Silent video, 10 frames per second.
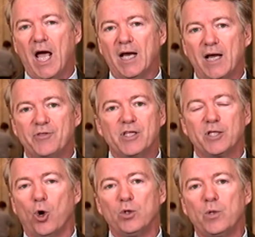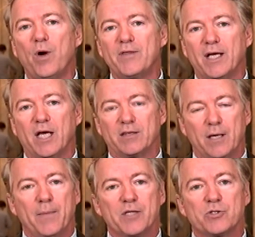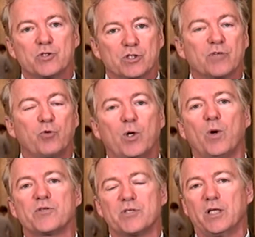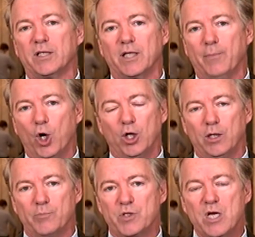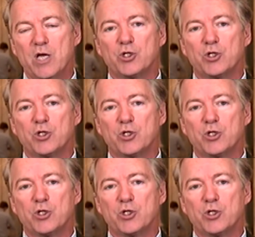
And I think the only way they get that message is if we quit selling them arms.